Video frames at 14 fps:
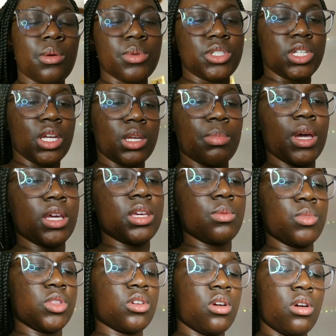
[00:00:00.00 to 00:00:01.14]
I will check back in
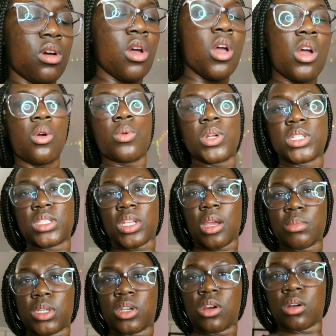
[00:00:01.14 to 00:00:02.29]
with y'all when it's
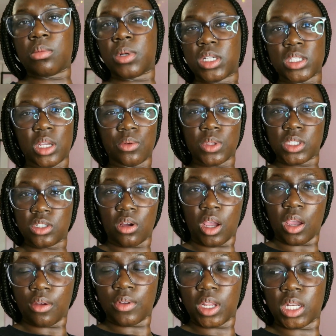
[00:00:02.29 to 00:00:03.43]
time to go, because I really don't
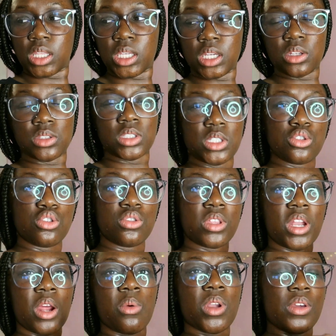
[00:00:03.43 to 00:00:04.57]
have anything else to do
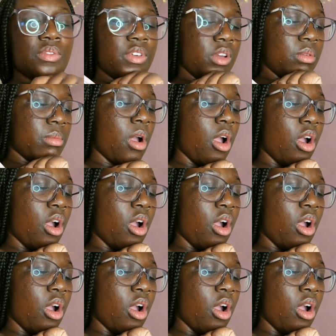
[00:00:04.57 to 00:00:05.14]
that I want to film.